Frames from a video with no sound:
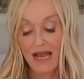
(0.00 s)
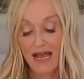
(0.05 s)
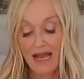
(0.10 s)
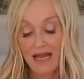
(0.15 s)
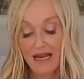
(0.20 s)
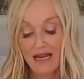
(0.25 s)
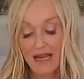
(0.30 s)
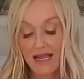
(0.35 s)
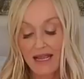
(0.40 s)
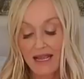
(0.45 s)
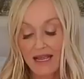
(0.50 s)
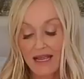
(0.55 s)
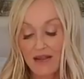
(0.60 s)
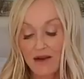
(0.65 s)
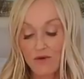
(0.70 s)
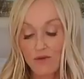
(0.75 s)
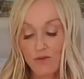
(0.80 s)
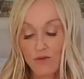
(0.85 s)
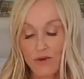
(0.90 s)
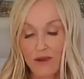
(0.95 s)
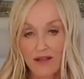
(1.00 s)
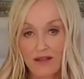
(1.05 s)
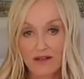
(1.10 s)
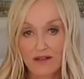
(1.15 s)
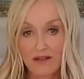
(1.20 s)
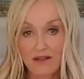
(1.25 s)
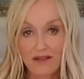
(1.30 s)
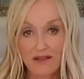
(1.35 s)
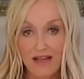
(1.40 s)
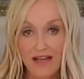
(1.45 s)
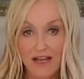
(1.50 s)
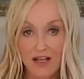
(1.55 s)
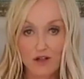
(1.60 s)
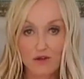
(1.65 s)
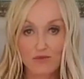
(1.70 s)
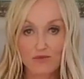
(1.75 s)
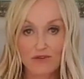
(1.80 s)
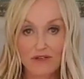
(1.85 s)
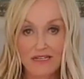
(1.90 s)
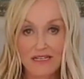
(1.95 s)
and it will
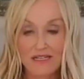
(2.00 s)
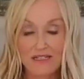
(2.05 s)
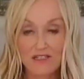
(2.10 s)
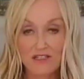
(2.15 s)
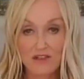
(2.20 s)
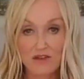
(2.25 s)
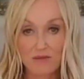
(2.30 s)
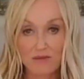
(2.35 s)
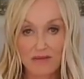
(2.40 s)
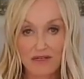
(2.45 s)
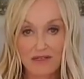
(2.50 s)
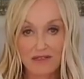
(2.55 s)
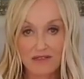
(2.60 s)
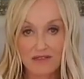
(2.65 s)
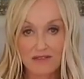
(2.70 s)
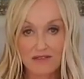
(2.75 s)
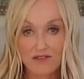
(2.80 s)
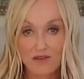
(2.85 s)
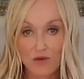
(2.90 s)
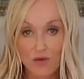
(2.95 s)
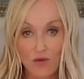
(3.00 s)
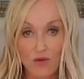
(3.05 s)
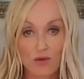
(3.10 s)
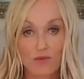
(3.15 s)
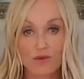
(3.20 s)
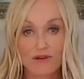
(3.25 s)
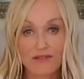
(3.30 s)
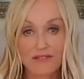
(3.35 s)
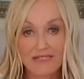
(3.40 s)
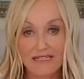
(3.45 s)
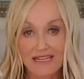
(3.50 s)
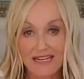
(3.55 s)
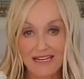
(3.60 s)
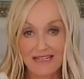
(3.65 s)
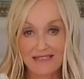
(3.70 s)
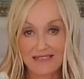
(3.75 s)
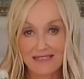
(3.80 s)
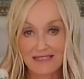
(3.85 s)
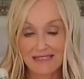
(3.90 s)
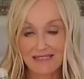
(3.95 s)
help release your muscles almost
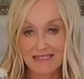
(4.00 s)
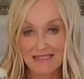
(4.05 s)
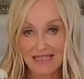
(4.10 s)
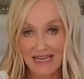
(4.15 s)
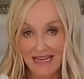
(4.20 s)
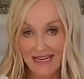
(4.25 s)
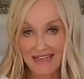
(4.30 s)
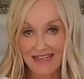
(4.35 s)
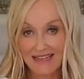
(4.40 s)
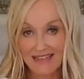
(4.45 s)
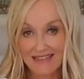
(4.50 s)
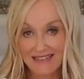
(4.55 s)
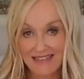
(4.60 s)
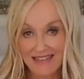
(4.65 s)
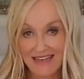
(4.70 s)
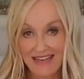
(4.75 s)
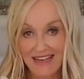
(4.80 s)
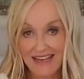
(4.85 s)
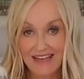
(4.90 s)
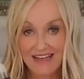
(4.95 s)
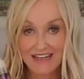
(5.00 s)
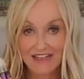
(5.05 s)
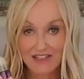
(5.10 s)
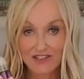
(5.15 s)
instantaneously.